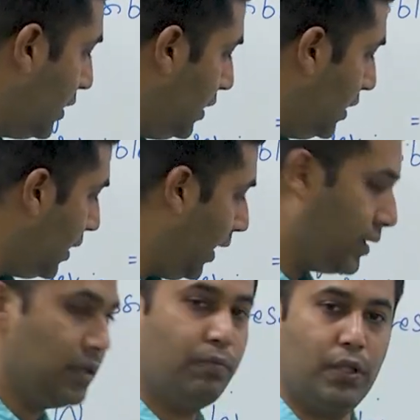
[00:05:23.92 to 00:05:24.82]
the
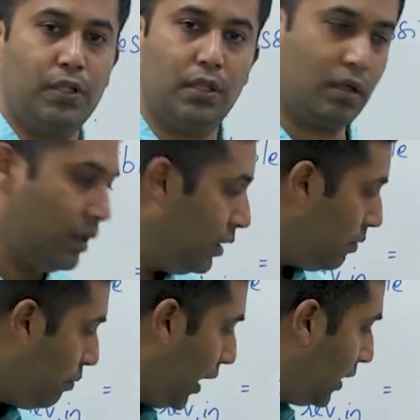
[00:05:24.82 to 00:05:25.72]
exit pressure
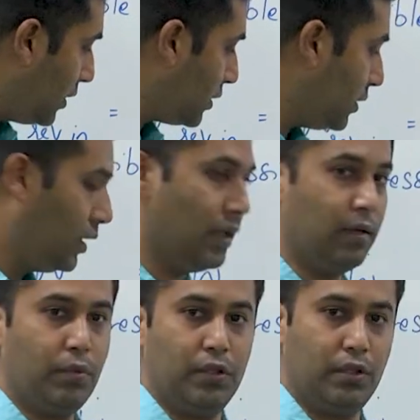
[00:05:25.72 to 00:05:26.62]
minus the
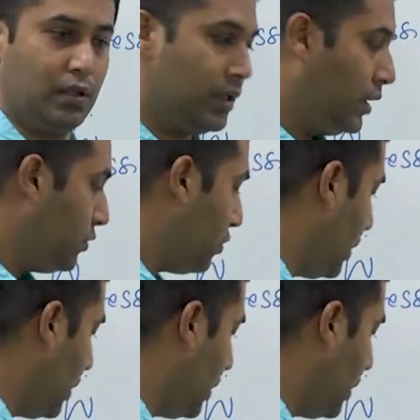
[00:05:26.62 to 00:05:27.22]
inlet pressure. So